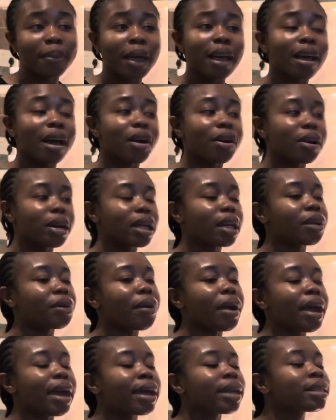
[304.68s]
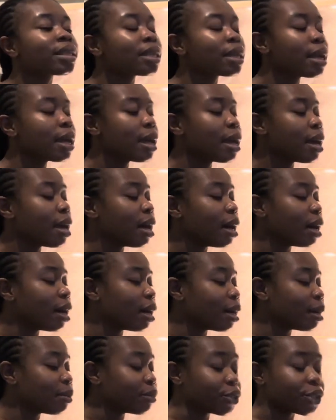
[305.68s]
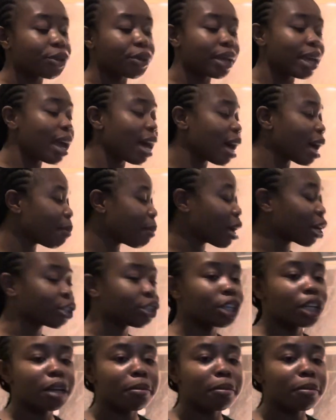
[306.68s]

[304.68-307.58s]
that early, right? Um, so yeah, I'm actually